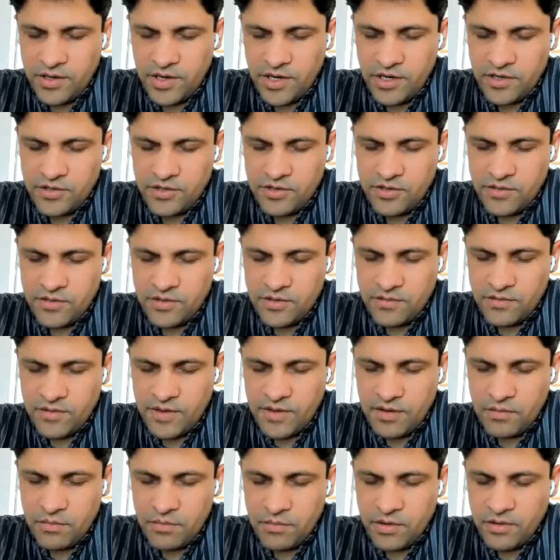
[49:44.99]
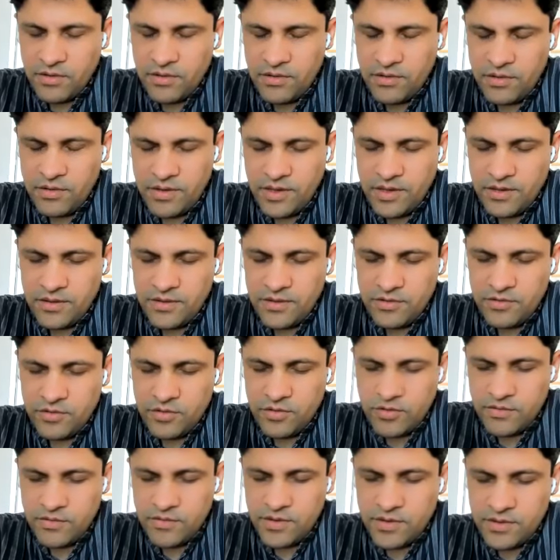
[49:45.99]
intentions available in
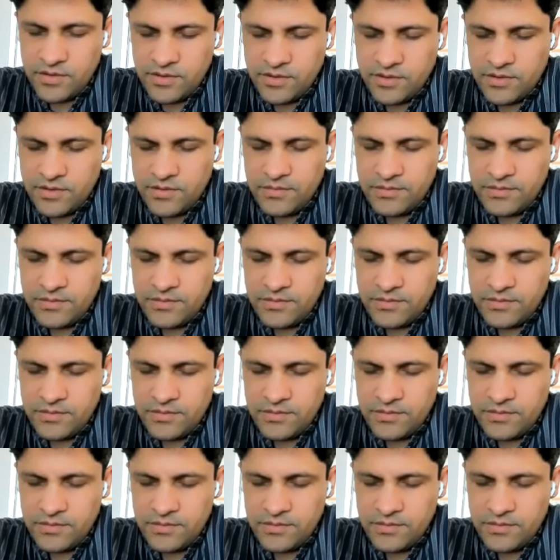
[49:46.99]
this universe.